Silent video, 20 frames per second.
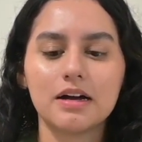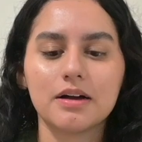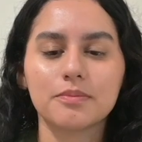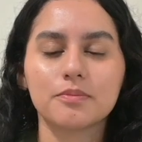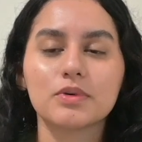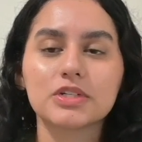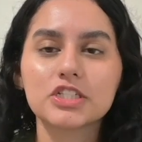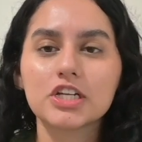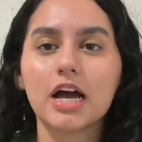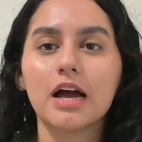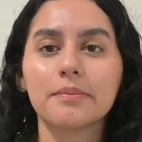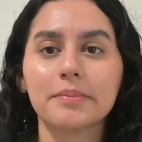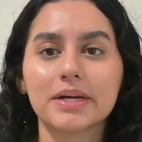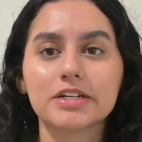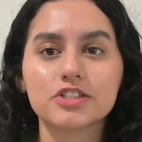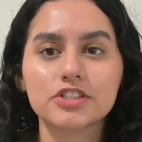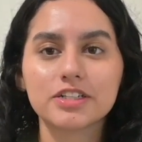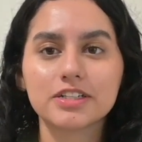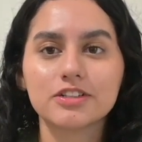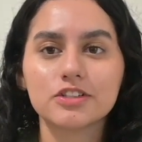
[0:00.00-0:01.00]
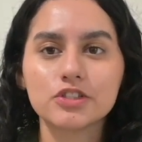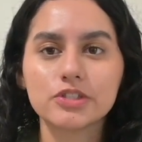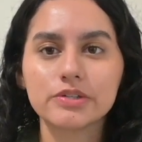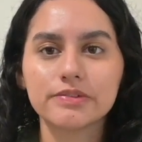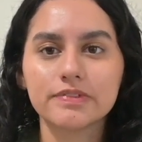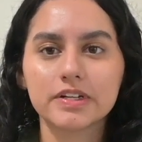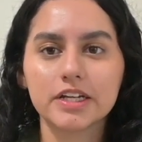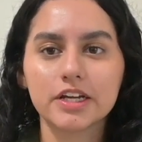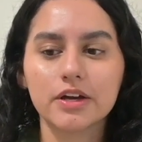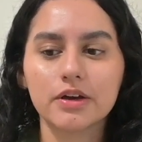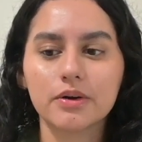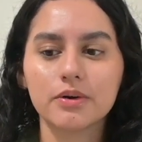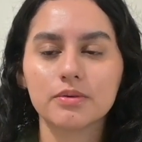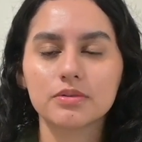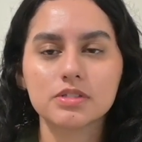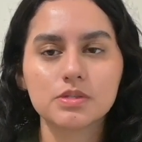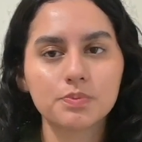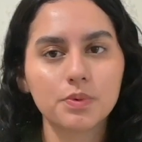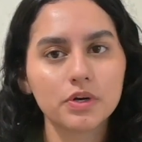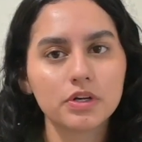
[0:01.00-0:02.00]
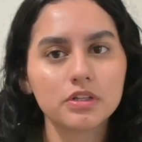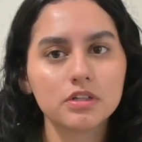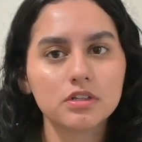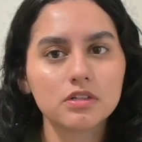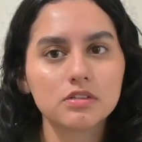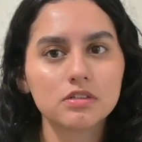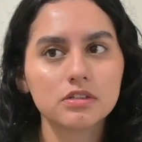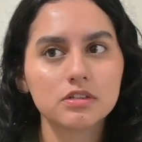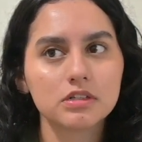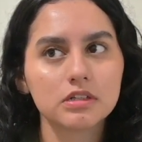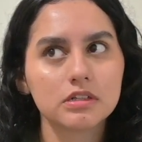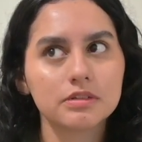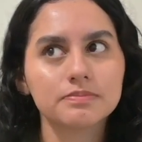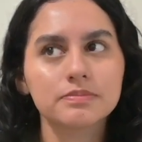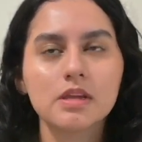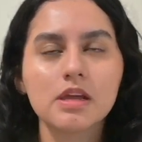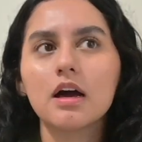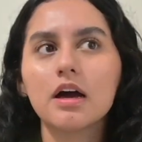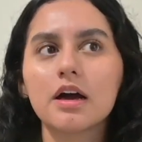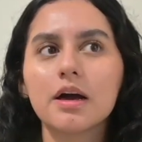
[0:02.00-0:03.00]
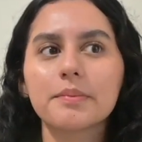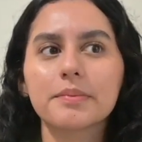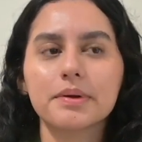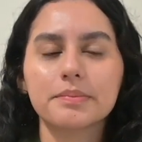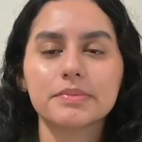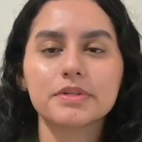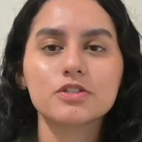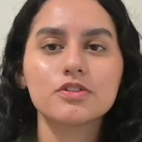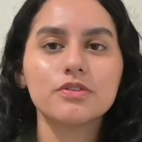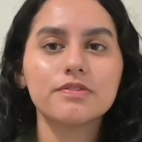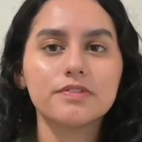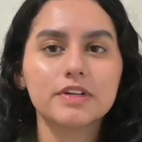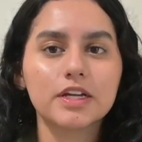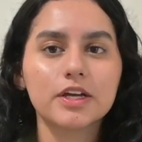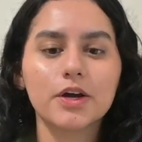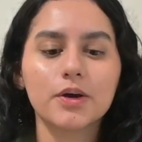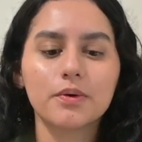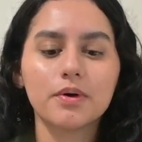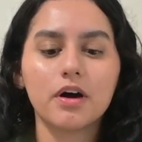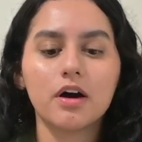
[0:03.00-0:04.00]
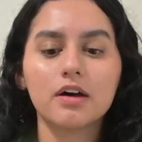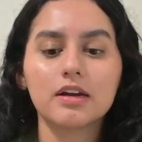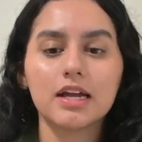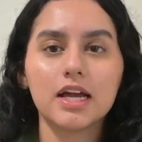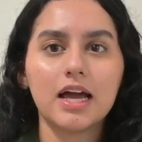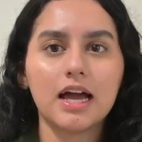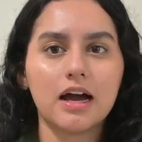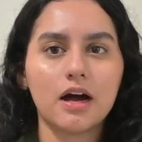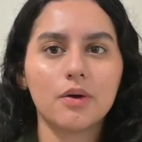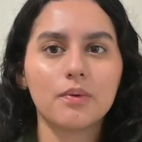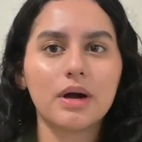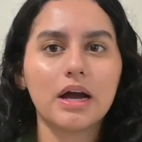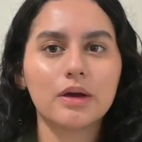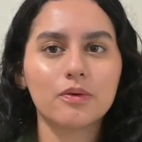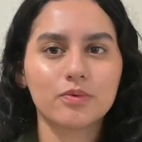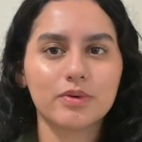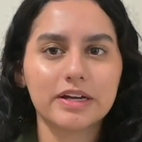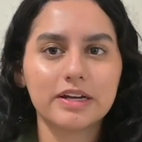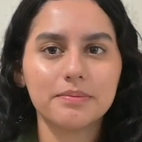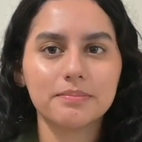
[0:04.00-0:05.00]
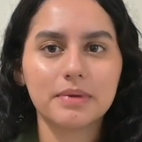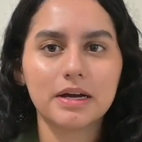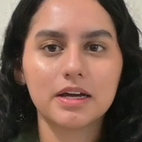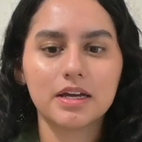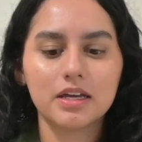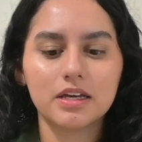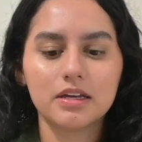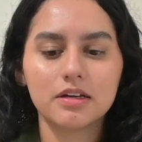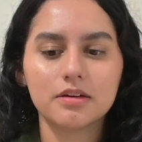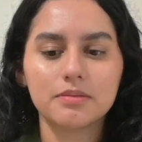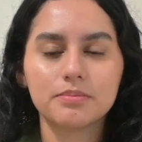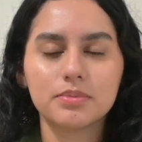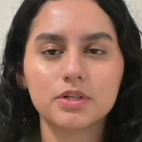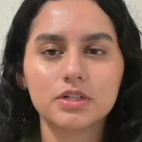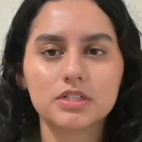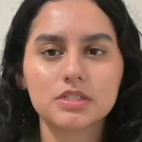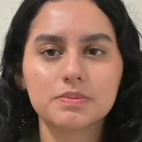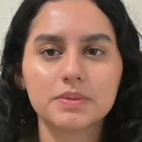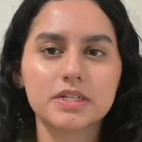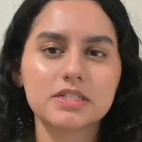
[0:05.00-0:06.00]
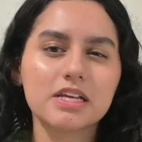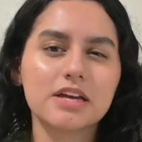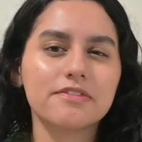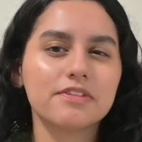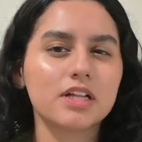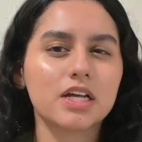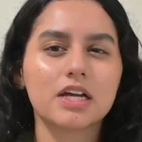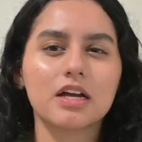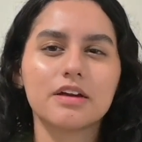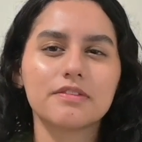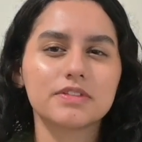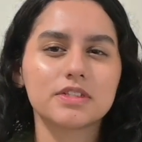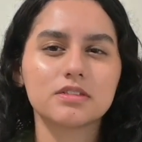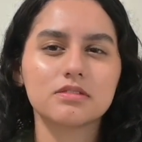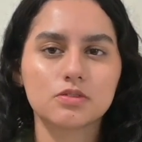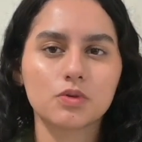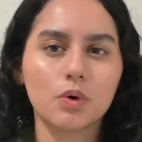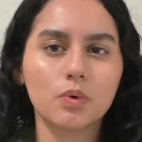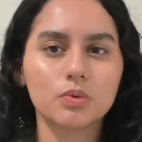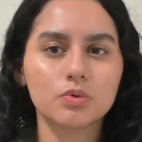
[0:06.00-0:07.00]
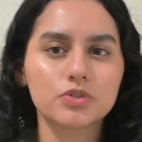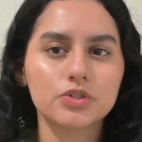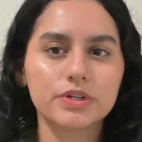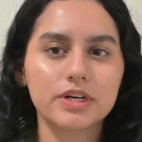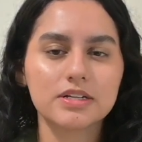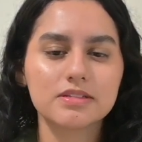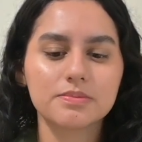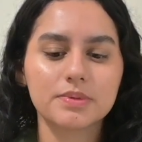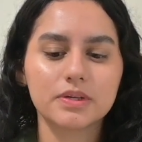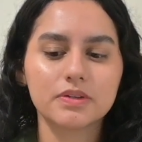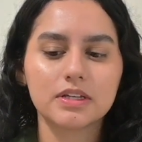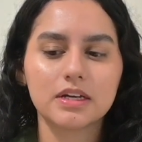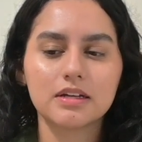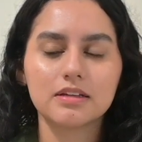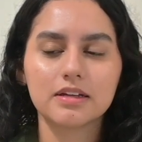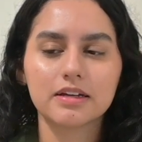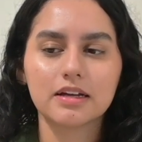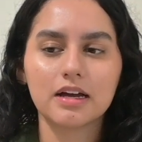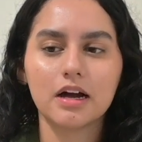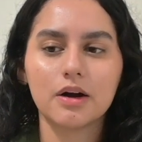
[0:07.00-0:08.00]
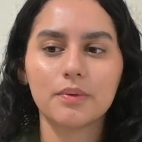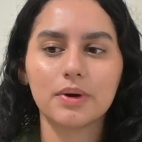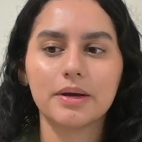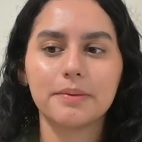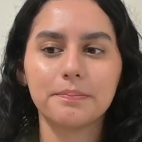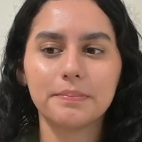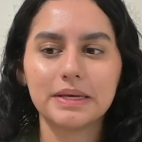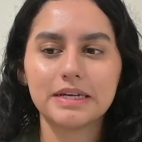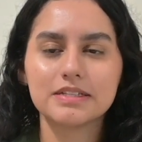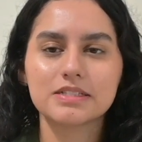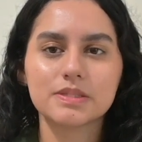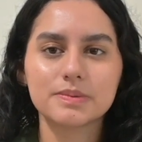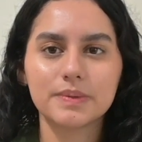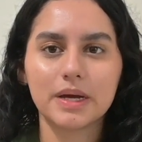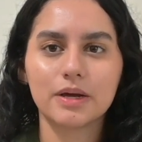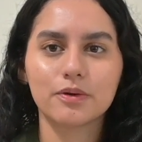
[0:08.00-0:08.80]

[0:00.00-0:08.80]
Which I'm actually gonna do a video, spoiler alert. I'm gonna do a video on how I rate my books because I feel like I haven't told you guys about that, like how I base my